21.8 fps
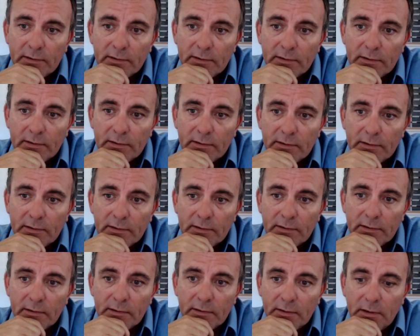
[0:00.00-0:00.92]
like,
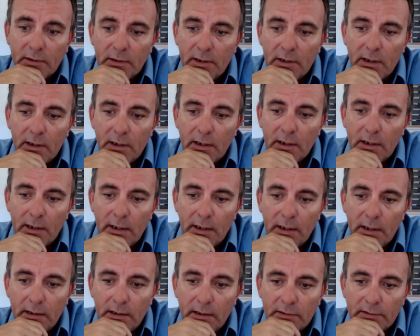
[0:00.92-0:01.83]
for example,
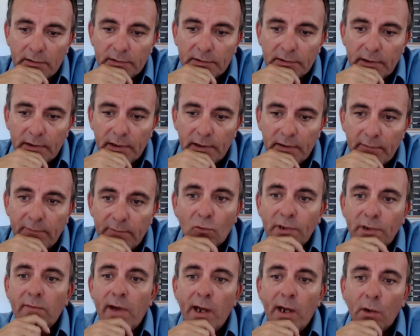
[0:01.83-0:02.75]
lactobacillus.